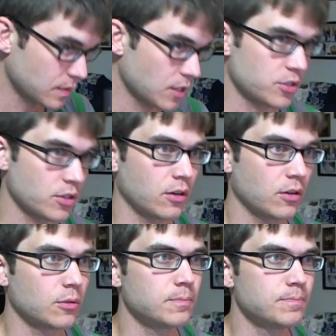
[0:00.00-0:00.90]

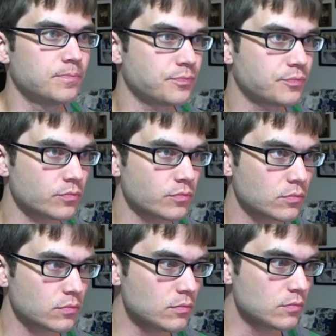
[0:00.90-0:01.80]
So,
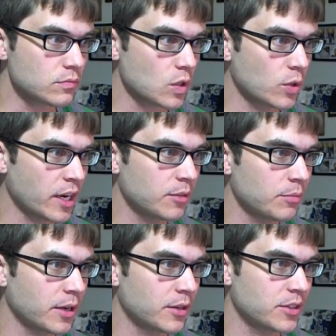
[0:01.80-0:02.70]
when I
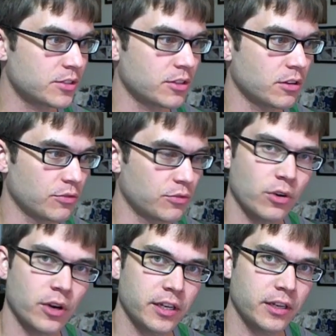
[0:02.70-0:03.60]
compared this to the
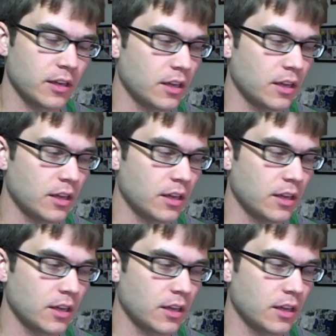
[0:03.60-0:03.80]
Laphroaig,